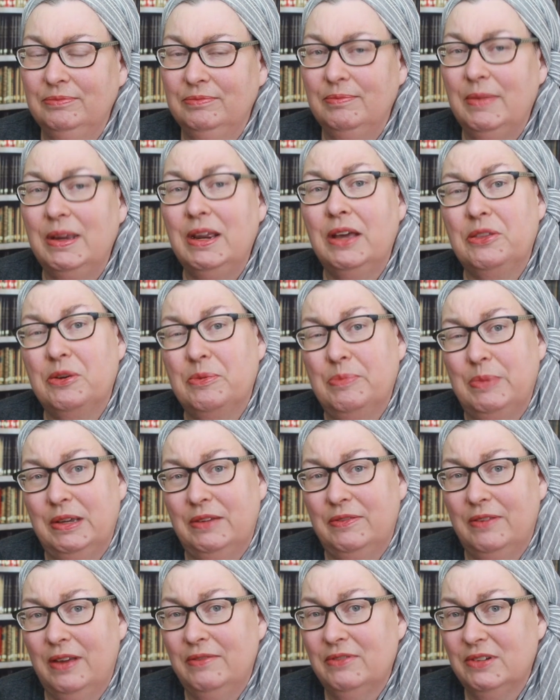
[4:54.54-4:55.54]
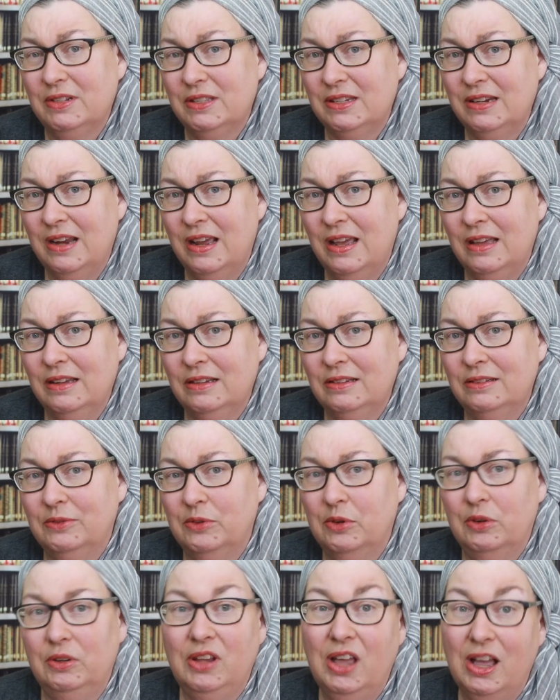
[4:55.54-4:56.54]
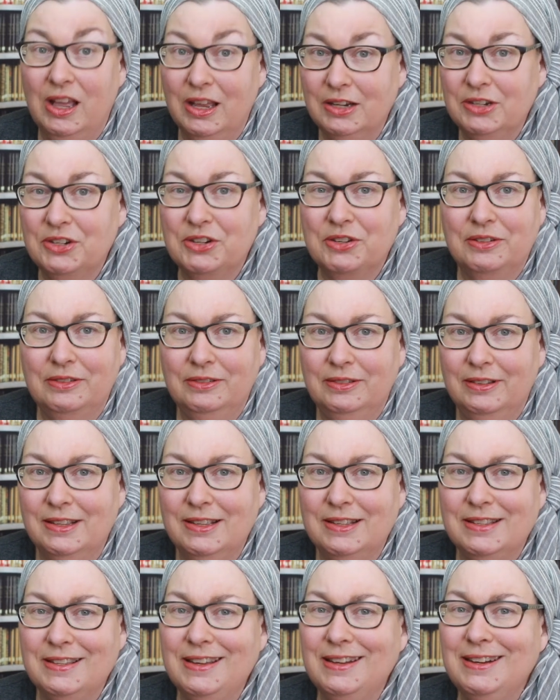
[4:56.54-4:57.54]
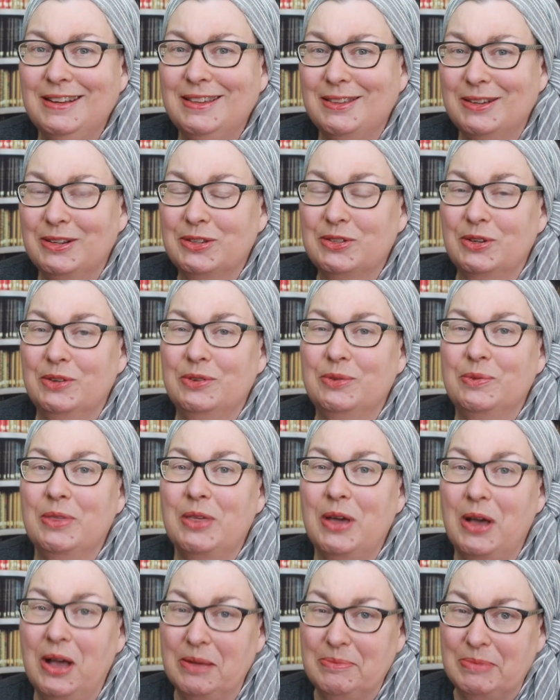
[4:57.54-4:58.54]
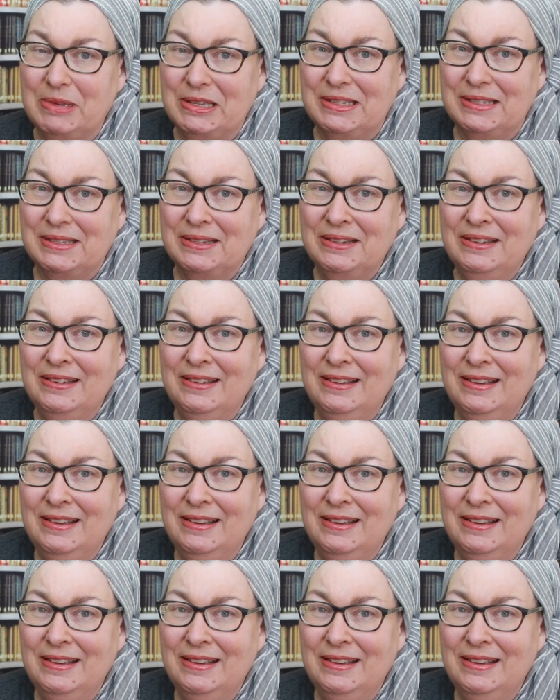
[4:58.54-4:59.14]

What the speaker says: My other big favorite snack or lunch is anything served with hummus.